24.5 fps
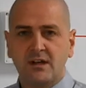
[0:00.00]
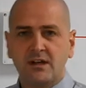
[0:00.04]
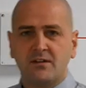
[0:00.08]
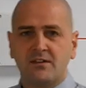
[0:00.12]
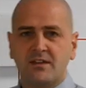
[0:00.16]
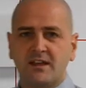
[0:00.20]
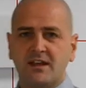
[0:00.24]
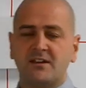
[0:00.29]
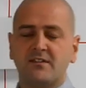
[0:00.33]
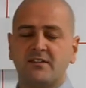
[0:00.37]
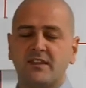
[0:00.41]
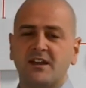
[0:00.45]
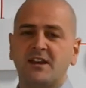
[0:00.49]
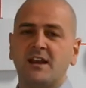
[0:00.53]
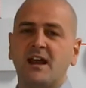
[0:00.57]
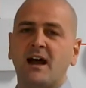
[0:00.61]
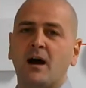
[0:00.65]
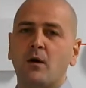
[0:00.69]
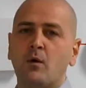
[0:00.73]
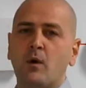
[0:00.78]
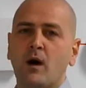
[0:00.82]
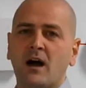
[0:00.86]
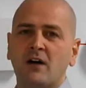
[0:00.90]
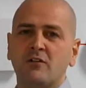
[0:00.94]
they
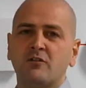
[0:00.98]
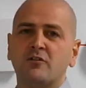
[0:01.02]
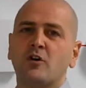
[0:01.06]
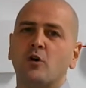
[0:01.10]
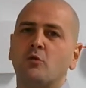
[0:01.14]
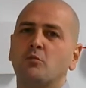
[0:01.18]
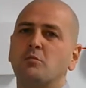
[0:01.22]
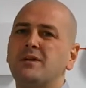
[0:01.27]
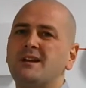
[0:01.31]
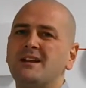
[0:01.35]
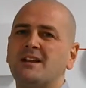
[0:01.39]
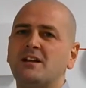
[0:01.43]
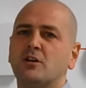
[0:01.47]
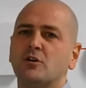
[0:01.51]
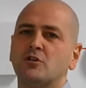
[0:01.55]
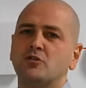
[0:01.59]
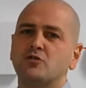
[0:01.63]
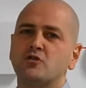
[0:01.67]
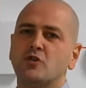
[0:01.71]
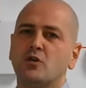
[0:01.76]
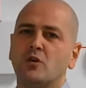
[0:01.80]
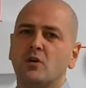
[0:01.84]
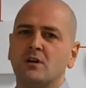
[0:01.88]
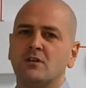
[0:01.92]
now have complete
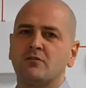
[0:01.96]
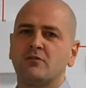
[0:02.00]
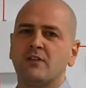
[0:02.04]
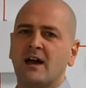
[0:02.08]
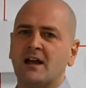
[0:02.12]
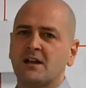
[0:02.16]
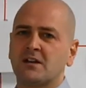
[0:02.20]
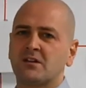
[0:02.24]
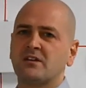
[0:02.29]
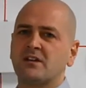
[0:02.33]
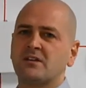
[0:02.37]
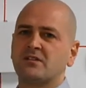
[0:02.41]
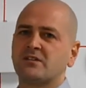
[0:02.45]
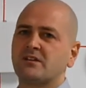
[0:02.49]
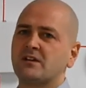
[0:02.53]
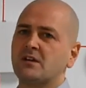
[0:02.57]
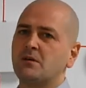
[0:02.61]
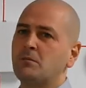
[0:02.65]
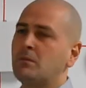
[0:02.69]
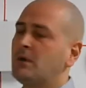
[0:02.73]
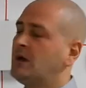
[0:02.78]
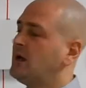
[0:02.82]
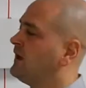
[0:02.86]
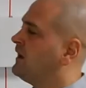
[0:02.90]
control of that
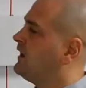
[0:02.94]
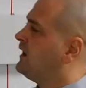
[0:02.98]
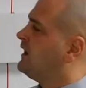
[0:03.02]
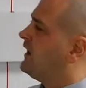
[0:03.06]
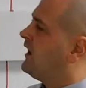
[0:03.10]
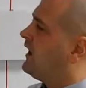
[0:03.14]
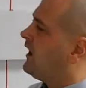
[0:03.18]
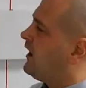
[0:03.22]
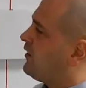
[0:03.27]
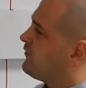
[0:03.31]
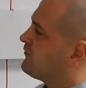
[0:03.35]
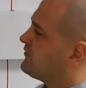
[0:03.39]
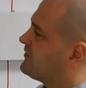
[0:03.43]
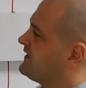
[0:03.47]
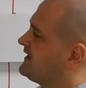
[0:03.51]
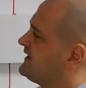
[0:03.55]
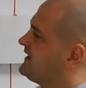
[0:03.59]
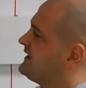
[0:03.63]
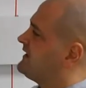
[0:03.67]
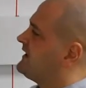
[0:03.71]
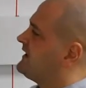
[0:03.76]
system. Obviously,